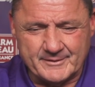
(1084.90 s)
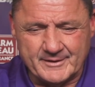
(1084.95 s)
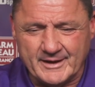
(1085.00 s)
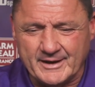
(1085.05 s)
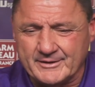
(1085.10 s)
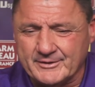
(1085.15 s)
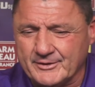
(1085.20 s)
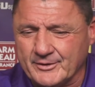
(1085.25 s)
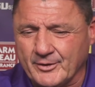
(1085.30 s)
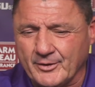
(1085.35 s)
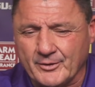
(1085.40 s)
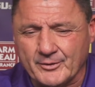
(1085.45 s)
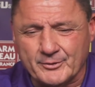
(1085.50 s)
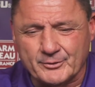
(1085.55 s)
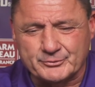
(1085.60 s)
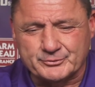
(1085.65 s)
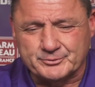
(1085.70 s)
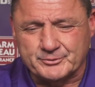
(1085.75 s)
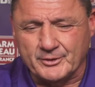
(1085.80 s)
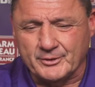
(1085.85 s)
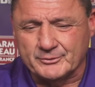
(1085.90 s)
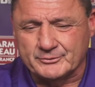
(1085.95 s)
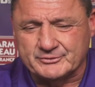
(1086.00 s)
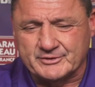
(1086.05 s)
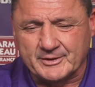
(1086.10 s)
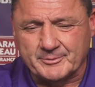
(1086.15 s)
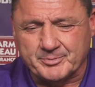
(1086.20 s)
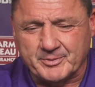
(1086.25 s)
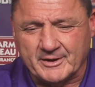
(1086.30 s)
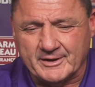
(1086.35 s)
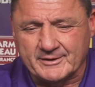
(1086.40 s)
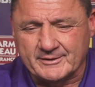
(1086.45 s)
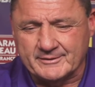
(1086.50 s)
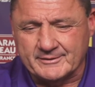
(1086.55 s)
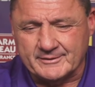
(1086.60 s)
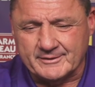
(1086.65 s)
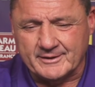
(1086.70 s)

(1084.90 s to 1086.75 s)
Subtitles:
Yeah, you know, all those songs they play,